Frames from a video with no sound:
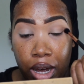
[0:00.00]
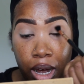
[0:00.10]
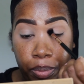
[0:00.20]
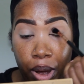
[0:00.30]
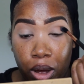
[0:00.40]

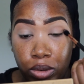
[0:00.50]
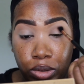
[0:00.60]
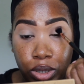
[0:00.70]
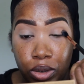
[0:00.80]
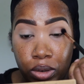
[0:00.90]
a
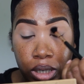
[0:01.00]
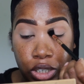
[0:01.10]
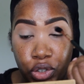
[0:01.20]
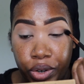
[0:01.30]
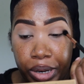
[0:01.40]
post
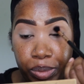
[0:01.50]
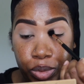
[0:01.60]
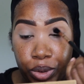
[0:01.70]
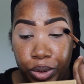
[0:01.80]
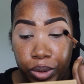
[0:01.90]
on Trend
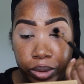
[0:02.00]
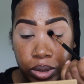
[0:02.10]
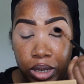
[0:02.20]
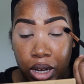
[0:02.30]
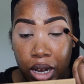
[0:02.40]

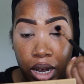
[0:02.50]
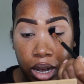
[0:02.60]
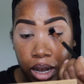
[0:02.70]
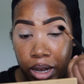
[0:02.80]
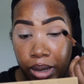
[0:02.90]
Mood's
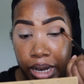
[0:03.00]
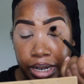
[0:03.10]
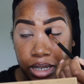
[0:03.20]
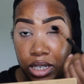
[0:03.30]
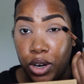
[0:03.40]

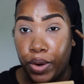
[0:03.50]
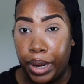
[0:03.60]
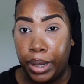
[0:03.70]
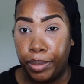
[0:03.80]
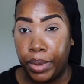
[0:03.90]

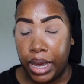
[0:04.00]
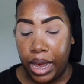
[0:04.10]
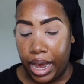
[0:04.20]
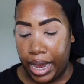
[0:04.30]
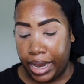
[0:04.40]
Instagram,
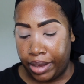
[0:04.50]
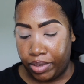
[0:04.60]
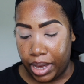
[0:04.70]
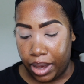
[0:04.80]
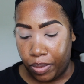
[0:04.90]

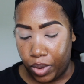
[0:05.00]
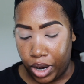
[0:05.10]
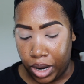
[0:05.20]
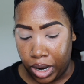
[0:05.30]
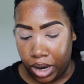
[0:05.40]
and they
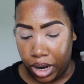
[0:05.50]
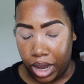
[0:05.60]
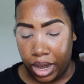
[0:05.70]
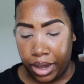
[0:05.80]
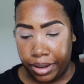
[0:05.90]
were
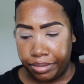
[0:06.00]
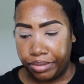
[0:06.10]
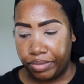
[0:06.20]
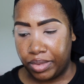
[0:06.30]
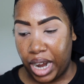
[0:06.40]

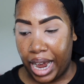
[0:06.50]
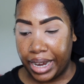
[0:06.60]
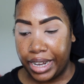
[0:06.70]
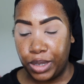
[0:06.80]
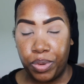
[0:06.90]
I
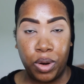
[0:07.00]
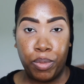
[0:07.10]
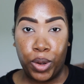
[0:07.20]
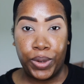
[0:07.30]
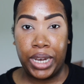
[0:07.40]
guess
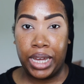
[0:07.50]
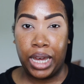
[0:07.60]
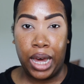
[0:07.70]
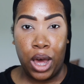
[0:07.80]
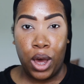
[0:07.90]

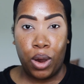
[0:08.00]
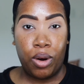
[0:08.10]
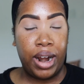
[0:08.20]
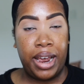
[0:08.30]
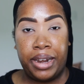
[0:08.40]
promoting
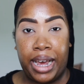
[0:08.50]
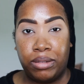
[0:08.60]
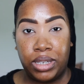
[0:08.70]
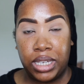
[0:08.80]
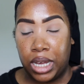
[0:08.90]
or
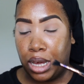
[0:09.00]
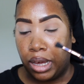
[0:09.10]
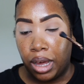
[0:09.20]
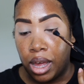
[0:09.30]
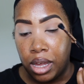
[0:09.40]

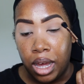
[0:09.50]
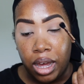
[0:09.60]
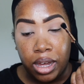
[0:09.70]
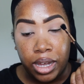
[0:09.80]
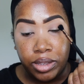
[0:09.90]
announcing
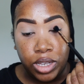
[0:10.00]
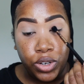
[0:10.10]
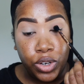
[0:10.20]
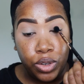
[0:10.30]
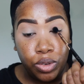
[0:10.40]
the
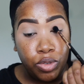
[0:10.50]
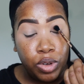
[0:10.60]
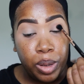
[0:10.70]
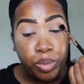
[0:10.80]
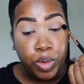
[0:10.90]

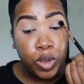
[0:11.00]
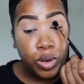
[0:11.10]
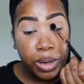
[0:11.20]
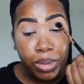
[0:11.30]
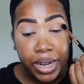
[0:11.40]
new
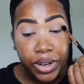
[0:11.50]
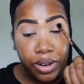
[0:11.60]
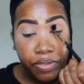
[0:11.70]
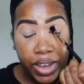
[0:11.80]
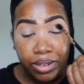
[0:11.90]
Beauty
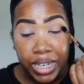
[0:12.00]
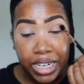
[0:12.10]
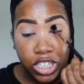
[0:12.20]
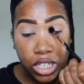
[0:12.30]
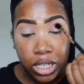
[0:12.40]
Blender
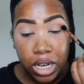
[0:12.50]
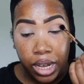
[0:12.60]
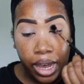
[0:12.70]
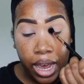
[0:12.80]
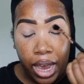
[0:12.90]
foundation.
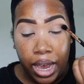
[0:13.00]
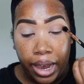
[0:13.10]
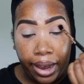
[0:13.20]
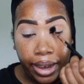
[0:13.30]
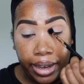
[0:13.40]

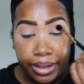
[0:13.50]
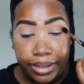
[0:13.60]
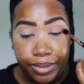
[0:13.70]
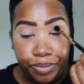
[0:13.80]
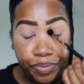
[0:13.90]

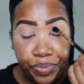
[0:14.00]
And